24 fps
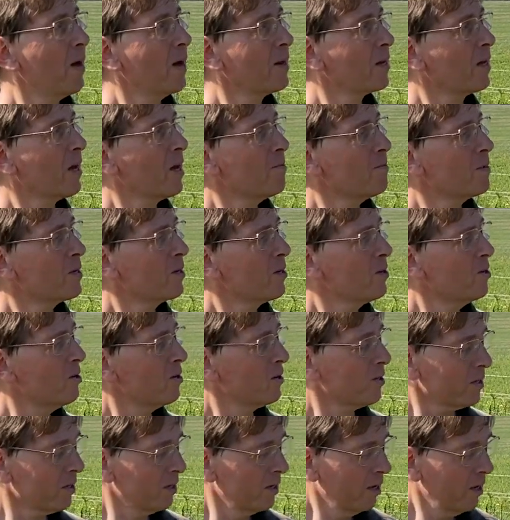and can be
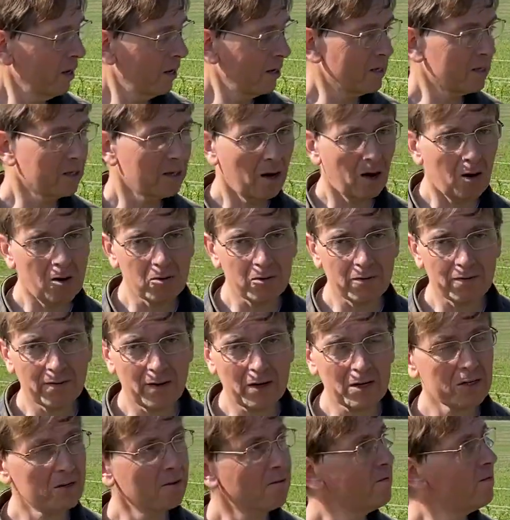cooked. And it's
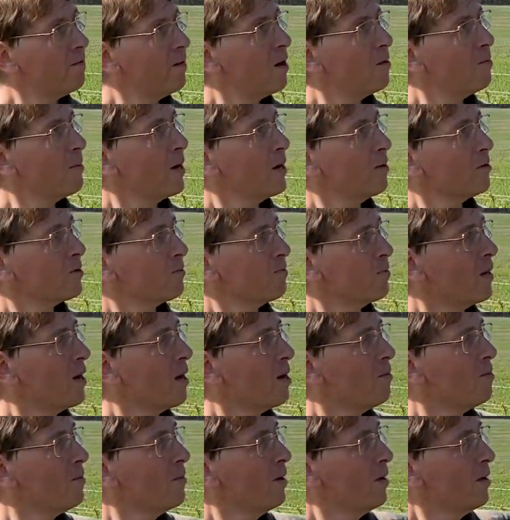old-fashioned farmhouse
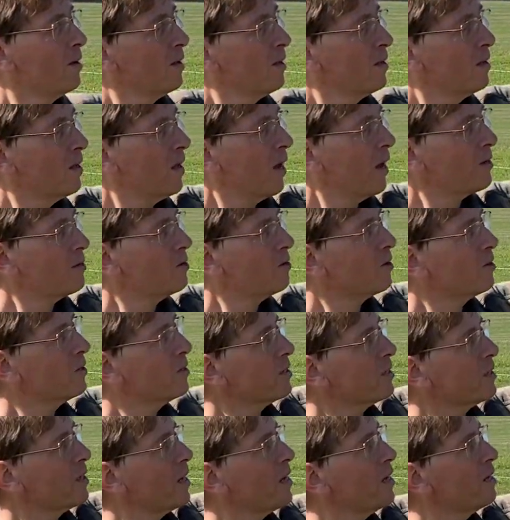plum. And you can
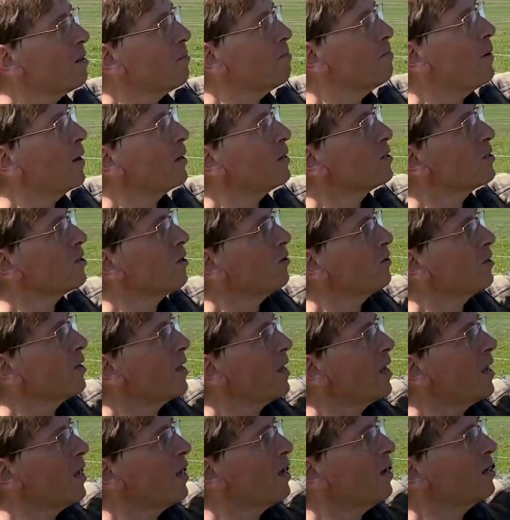see the buds on
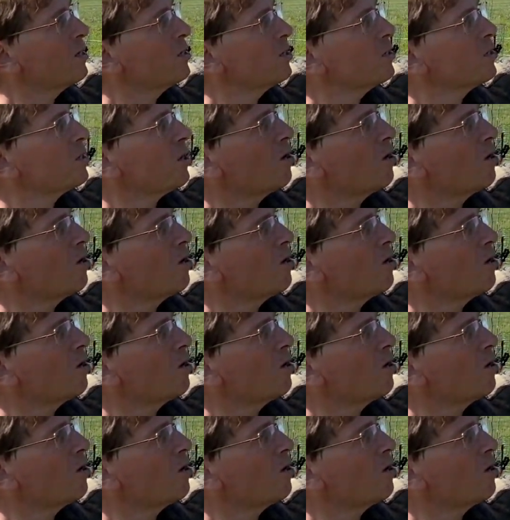here are just